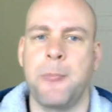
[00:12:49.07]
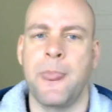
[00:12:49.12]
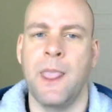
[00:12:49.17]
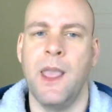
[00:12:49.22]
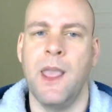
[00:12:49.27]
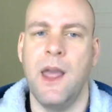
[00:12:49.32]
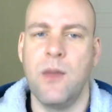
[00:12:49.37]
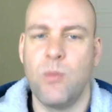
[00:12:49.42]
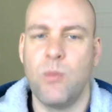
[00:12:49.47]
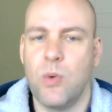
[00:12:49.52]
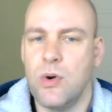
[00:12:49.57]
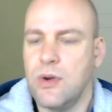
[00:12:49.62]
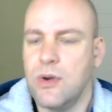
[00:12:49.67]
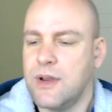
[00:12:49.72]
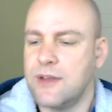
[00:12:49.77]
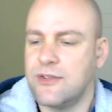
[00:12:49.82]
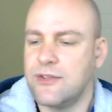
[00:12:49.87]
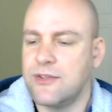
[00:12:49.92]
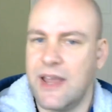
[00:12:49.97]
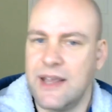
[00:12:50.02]
And work
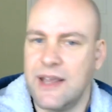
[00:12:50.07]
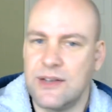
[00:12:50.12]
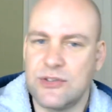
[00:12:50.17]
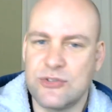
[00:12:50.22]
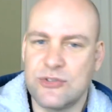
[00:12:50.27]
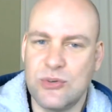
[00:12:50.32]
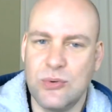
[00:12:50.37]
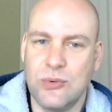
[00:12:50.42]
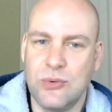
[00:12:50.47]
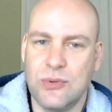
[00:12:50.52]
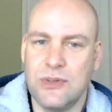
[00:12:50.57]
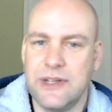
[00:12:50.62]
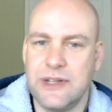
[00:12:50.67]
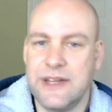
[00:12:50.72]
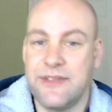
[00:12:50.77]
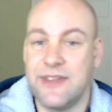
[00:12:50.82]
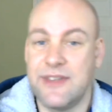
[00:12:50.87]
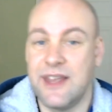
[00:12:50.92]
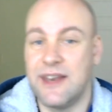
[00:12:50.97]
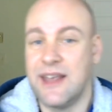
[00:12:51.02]
is like school
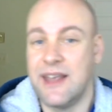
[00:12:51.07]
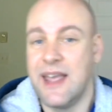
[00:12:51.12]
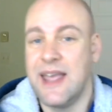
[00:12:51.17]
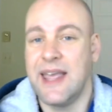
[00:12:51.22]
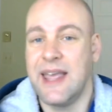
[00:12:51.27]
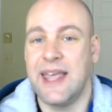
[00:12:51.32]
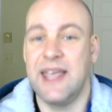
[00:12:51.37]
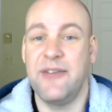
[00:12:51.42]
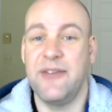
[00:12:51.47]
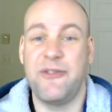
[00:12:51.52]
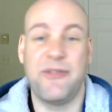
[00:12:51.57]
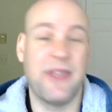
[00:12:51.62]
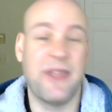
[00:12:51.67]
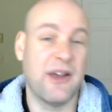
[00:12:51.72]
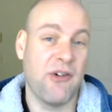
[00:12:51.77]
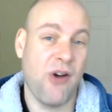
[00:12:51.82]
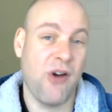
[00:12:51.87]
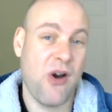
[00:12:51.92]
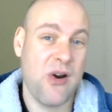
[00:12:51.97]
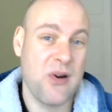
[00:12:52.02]
in that if
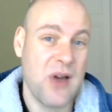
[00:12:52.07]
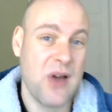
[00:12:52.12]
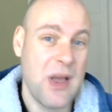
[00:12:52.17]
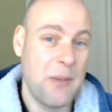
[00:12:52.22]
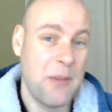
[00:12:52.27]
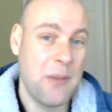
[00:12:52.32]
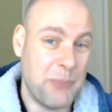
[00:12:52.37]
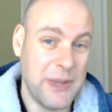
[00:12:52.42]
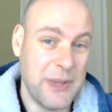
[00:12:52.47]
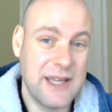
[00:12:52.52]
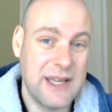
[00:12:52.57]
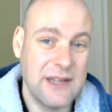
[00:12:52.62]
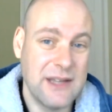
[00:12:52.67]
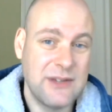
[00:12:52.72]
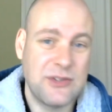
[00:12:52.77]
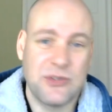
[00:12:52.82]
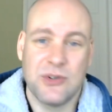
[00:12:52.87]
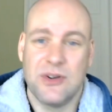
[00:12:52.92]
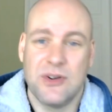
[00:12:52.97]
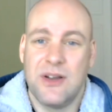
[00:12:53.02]
there are
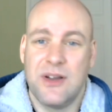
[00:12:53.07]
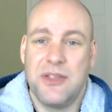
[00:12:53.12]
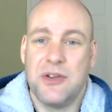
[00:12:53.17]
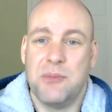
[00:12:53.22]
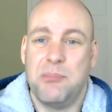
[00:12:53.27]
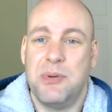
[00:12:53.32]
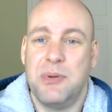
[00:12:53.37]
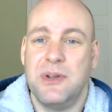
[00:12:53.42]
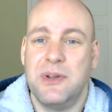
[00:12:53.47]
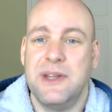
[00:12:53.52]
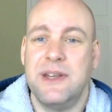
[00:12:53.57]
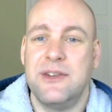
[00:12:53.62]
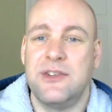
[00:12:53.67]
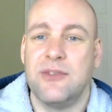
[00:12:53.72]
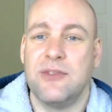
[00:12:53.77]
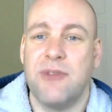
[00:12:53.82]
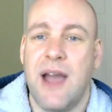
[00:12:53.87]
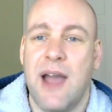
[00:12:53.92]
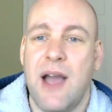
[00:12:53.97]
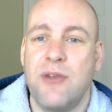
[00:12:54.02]
bigots or other bullies
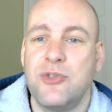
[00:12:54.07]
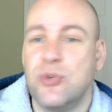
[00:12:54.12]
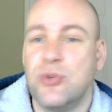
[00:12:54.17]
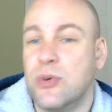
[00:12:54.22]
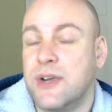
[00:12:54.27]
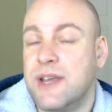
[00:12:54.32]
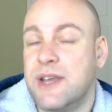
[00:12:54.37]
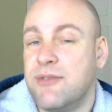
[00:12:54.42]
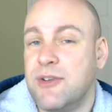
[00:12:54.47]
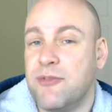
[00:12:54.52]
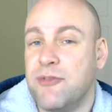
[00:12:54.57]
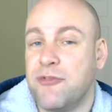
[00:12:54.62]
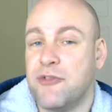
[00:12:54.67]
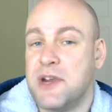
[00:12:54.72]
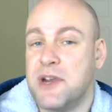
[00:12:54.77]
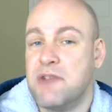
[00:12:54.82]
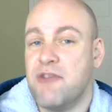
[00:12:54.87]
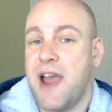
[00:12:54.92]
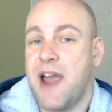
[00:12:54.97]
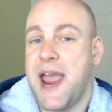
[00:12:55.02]
around who are given
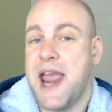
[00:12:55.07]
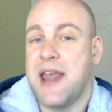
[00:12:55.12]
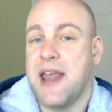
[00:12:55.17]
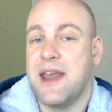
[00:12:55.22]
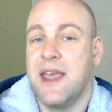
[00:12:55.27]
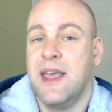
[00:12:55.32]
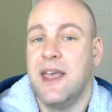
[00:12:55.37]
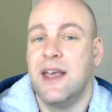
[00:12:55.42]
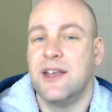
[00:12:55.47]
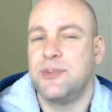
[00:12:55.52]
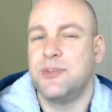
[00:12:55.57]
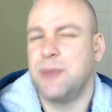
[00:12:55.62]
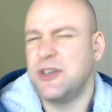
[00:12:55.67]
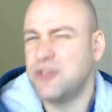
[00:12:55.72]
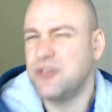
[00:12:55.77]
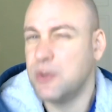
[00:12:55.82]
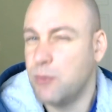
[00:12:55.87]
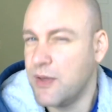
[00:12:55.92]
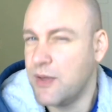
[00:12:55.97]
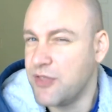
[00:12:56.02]
free reign,
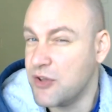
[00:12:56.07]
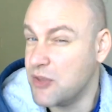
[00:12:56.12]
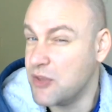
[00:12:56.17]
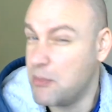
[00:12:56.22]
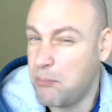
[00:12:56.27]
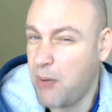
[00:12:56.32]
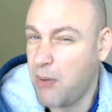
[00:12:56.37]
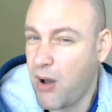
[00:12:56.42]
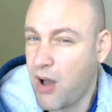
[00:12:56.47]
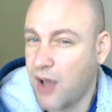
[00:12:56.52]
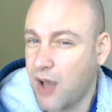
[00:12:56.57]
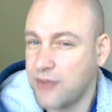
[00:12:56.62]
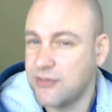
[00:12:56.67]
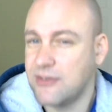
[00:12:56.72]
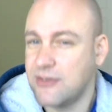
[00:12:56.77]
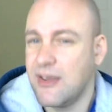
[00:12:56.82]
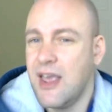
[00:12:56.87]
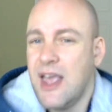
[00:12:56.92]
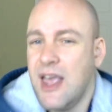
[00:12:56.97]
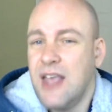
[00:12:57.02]
especially when they're the
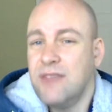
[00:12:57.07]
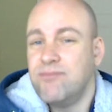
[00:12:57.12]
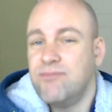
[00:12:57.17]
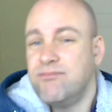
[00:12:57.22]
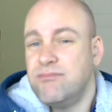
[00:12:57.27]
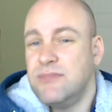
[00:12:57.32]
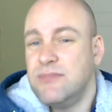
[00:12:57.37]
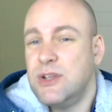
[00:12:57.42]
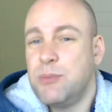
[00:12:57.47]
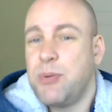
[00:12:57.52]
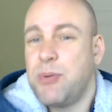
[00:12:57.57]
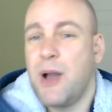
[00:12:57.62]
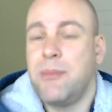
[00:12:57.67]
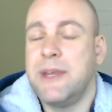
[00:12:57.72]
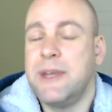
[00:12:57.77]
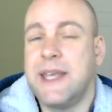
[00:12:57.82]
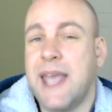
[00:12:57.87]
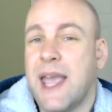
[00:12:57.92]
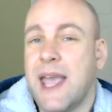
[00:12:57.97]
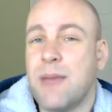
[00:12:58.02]
boss, you probably
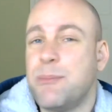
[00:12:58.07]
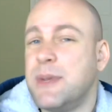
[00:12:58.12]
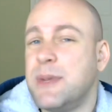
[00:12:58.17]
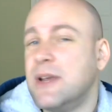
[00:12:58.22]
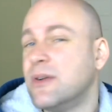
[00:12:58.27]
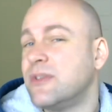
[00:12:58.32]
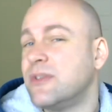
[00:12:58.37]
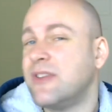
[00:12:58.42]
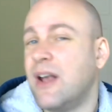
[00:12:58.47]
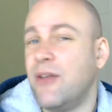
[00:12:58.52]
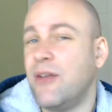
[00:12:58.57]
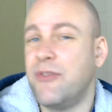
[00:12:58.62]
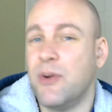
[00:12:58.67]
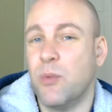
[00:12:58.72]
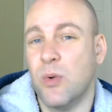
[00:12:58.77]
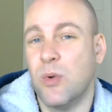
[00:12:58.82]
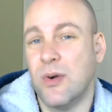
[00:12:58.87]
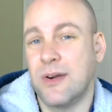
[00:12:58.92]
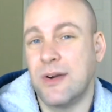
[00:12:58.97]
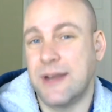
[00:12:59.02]
can't be yourself at
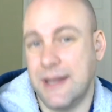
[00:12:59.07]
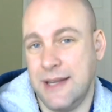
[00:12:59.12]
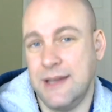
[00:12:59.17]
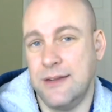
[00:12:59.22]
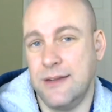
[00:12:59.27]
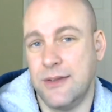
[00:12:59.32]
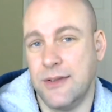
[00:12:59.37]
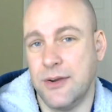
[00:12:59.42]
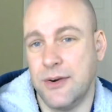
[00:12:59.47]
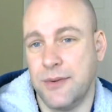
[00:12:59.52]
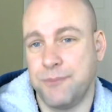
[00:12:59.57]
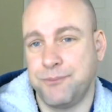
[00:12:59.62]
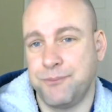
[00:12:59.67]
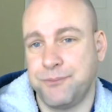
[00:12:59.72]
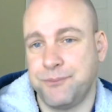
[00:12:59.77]
work either.